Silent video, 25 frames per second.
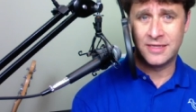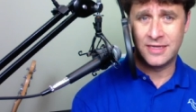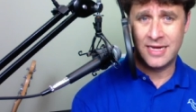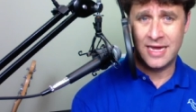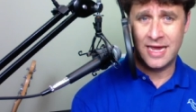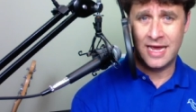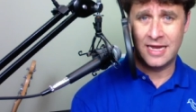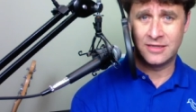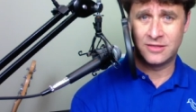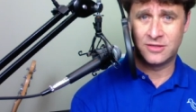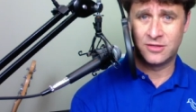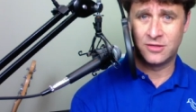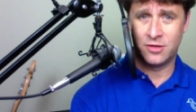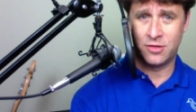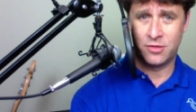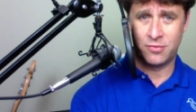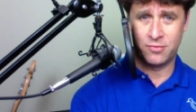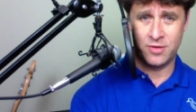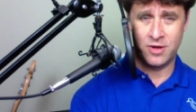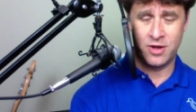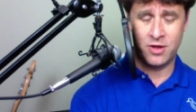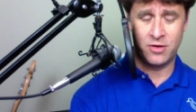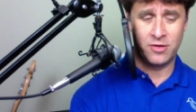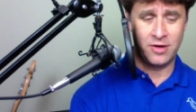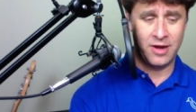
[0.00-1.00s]
to get to
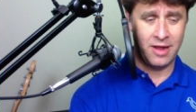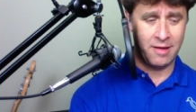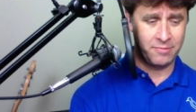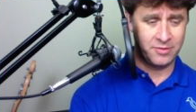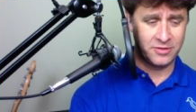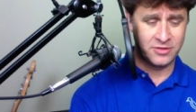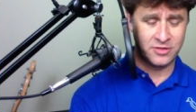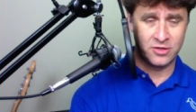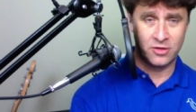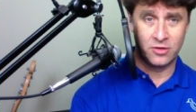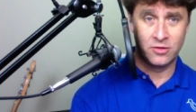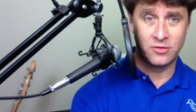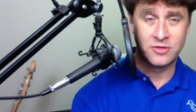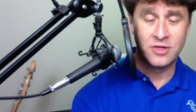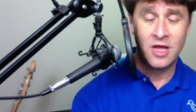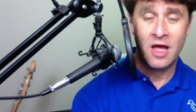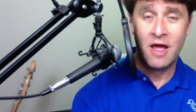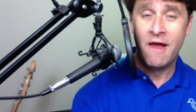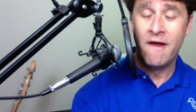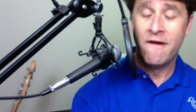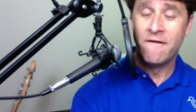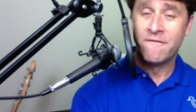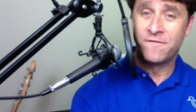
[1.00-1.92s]
300 episodes.